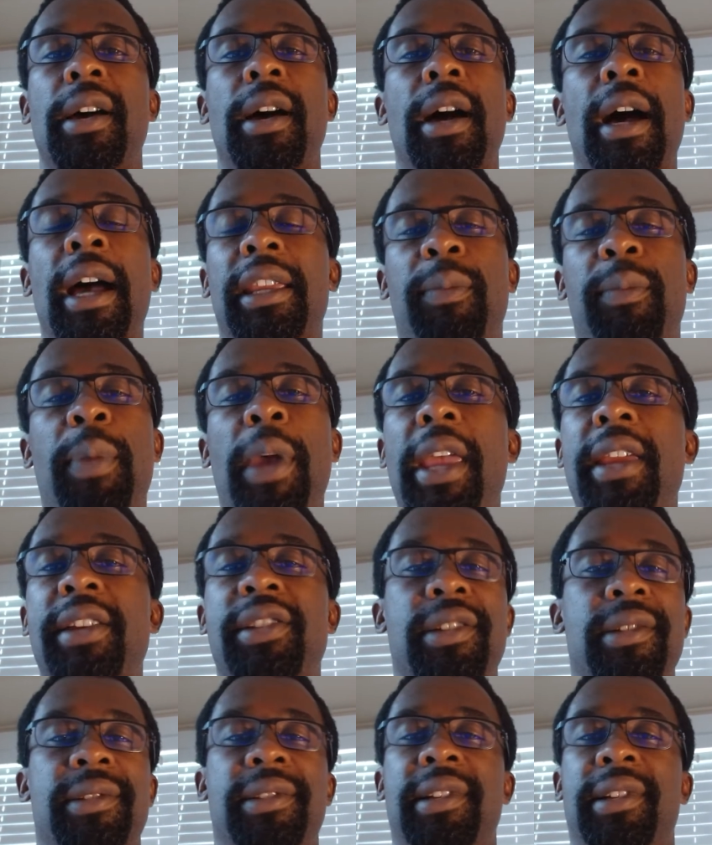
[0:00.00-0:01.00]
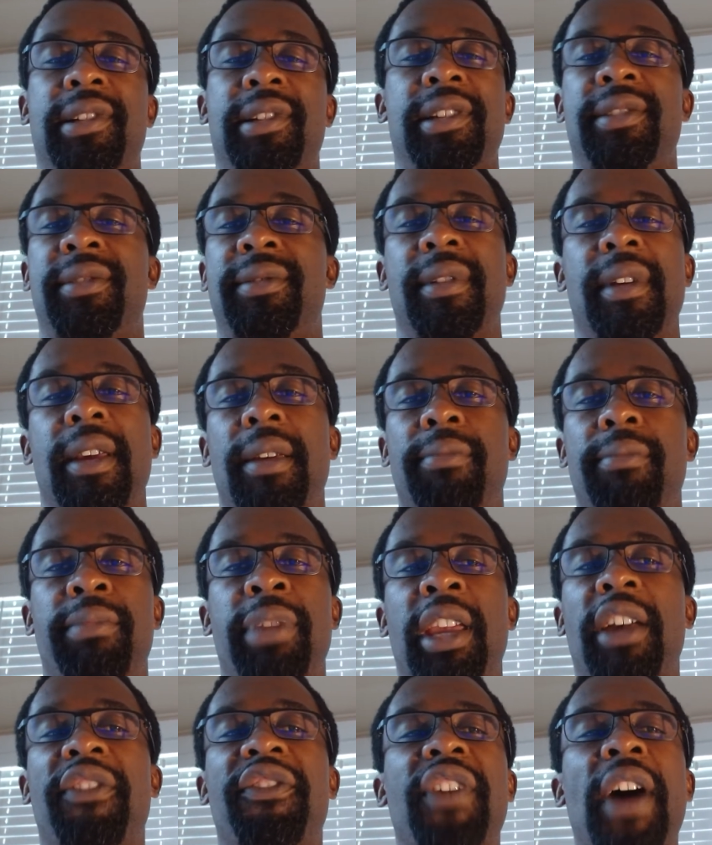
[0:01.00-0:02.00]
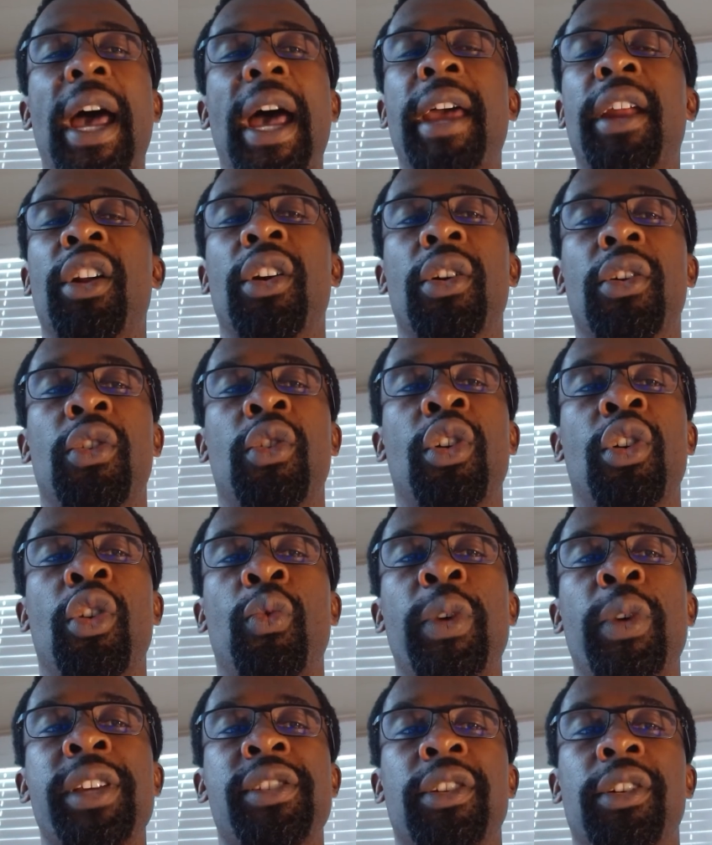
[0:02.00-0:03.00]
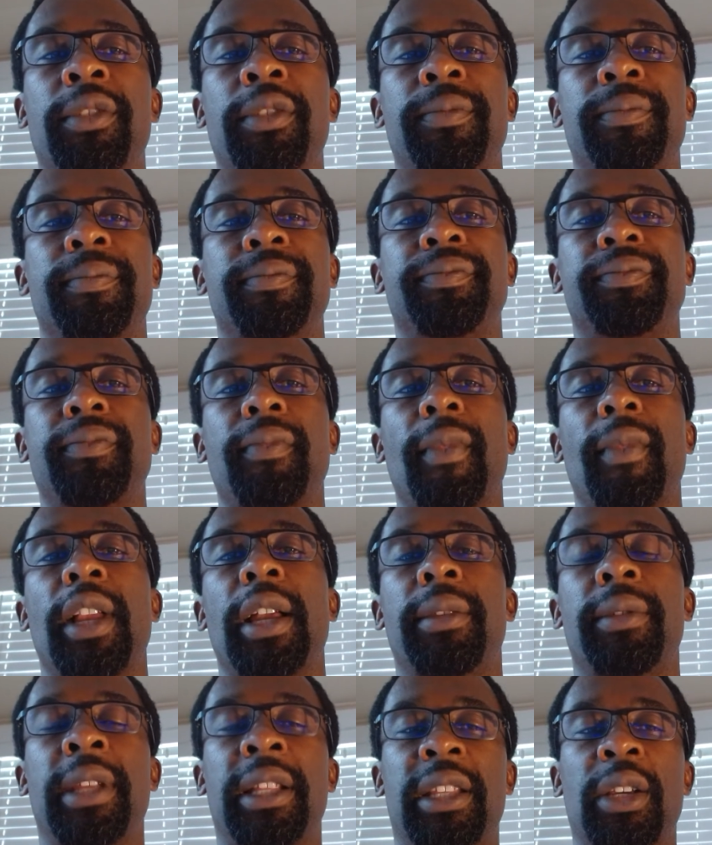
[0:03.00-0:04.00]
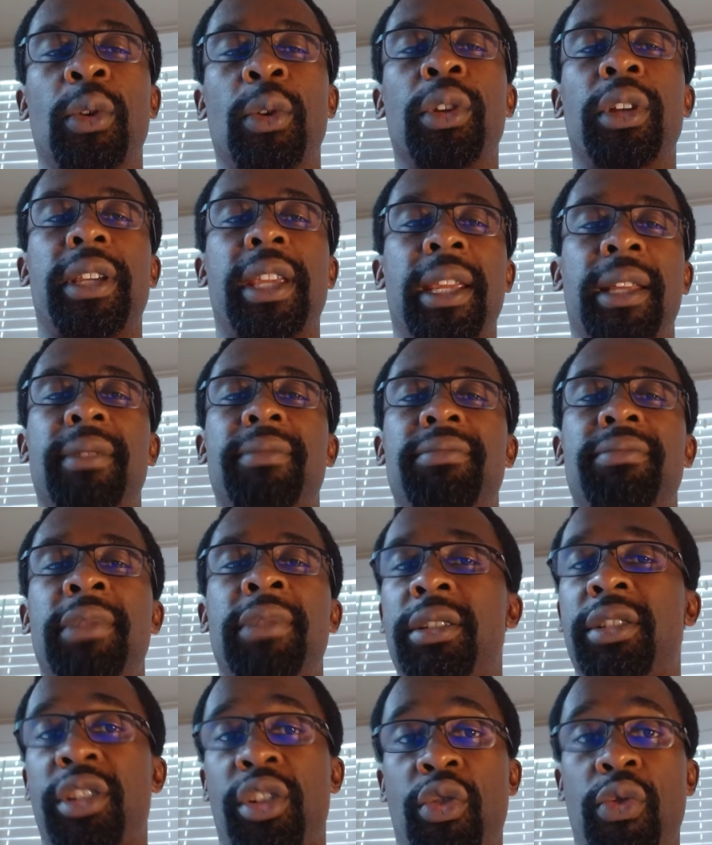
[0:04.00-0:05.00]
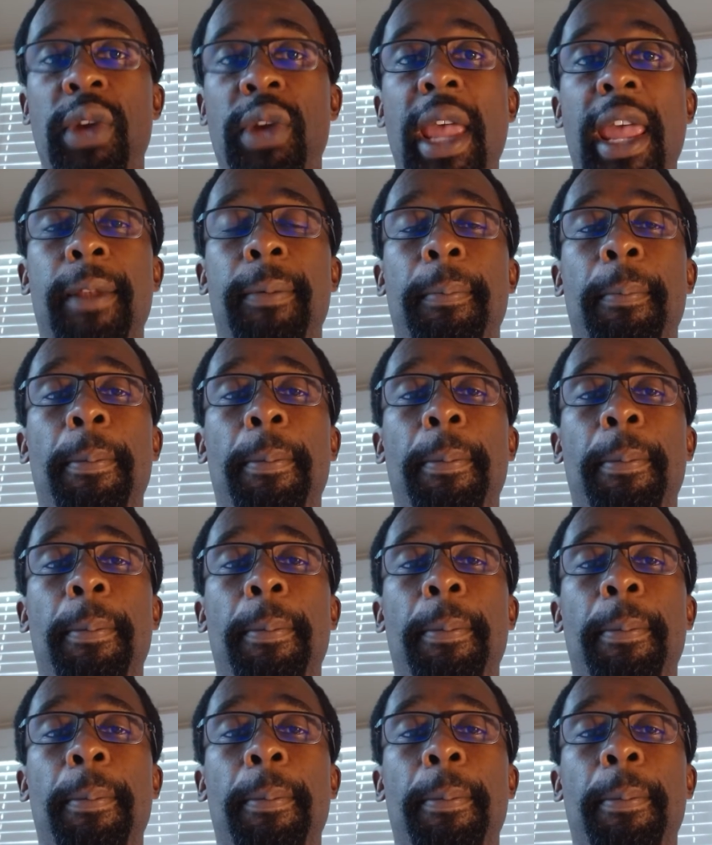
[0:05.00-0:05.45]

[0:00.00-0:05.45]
occupation, such as being a fighter or a wizard, that they were looking to create.